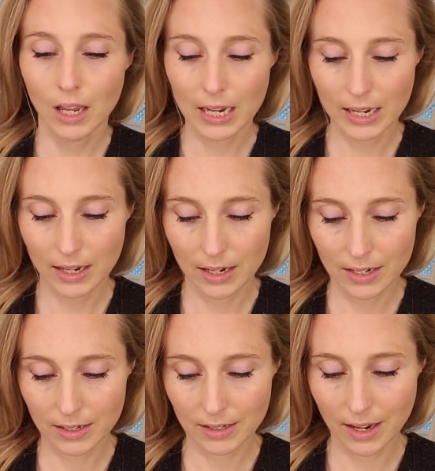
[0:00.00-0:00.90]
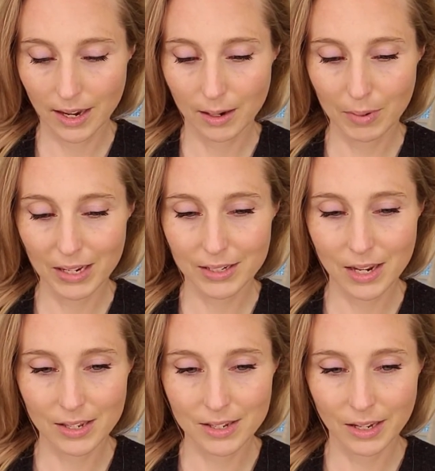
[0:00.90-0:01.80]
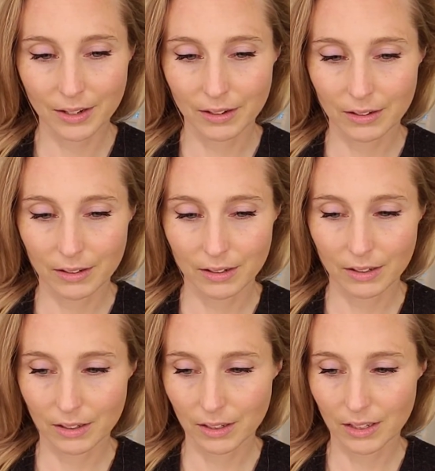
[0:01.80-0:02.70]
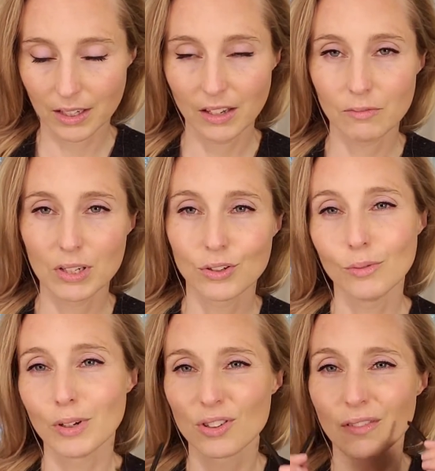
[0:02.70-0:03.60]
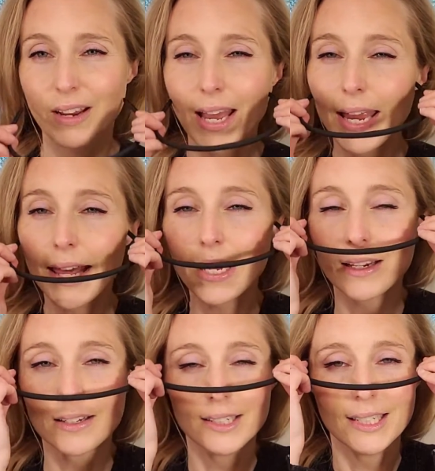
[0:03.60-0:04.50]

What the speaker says: and it doesn't give me too much of a headache.